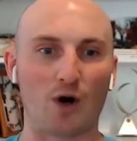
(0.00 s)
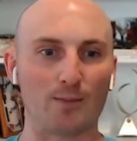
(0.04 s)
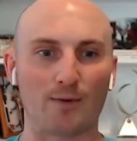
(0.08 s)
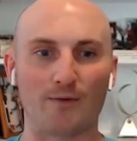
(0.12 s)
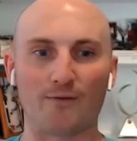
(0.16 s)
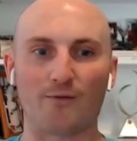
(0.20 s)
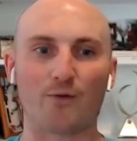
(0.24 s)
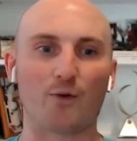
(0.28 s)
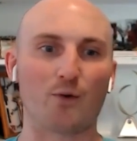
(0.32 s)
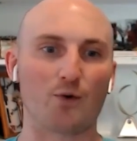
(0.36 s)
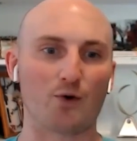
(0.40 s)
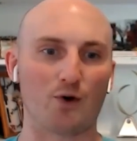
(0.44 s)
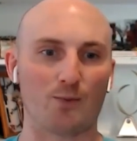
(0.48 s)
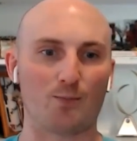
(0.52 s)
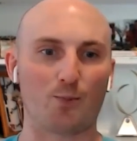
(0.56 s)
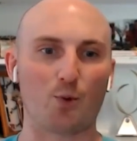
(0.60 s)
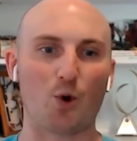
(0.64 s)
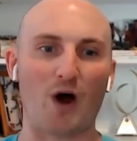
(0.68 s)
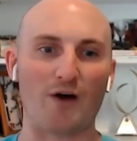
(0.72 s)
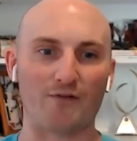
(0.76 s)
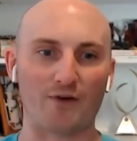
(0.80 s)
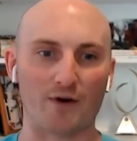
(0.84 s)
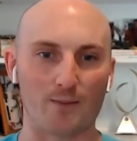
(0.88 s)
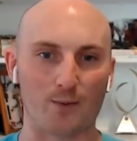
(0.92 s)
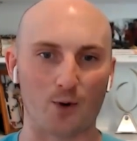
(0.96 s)
Before we were
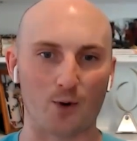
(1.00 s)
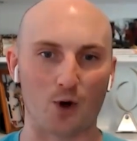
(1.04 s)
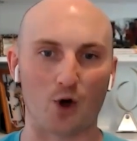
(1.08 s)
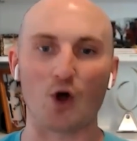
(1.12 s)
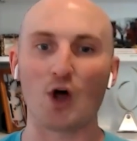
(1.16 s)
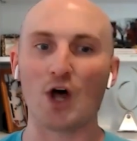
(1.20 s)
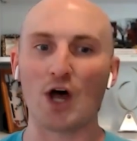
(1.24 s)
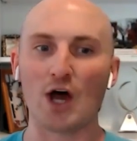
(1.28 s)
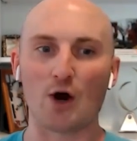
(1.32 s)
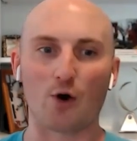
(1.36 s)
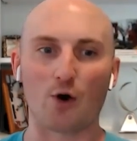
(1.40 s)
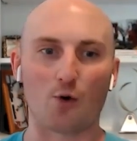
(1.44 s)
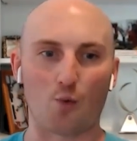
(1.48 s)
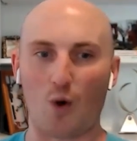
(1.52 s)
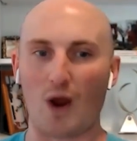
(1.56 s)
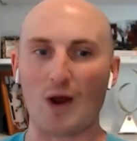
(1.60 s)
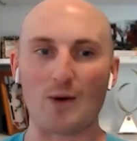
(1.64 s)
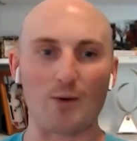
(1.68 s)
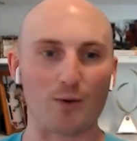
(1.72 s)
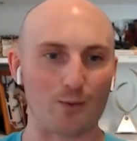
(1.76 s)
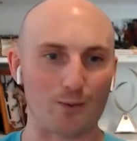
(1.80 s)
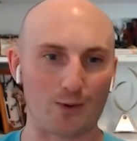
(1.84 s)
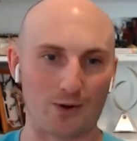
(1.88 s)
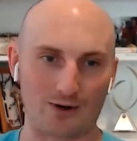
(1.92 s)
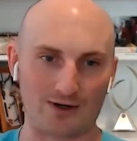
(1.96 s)
profitable, right
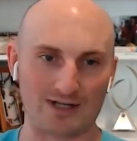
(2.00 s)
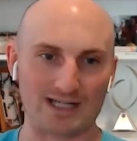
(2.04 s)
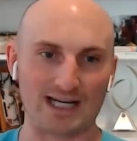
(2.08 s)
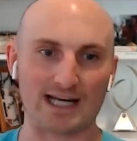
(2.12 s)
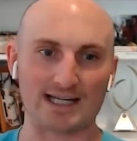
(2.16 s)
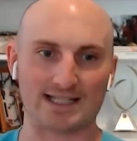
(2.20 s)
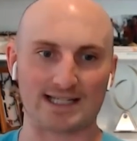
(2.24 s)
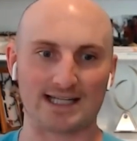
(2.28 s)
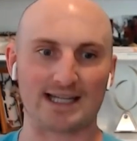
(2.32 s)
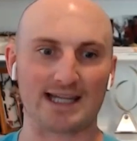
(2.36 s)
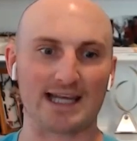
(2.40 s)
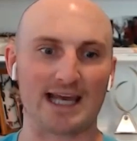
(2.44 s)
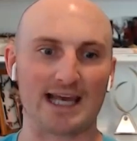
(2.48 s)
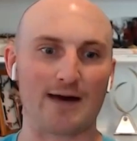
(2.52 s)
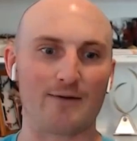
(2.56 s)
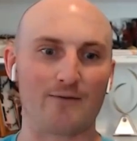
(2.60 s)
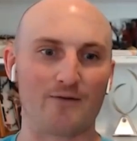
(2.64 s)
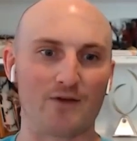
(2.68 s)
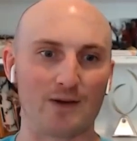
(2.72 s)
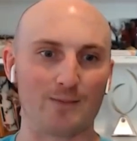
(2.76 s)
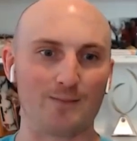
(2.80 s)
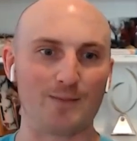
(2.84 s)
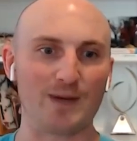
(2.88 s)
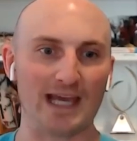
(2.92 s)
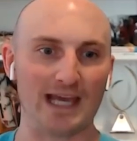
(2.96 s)
when we were testing the M V
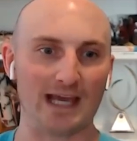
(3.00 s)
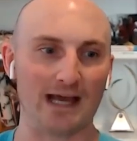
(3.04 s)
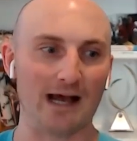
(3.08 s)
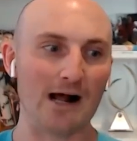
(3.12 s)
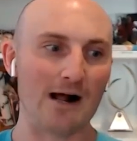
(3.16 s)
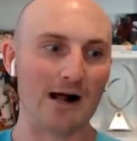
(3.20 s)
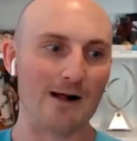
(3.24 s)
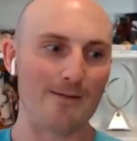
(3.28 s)
P,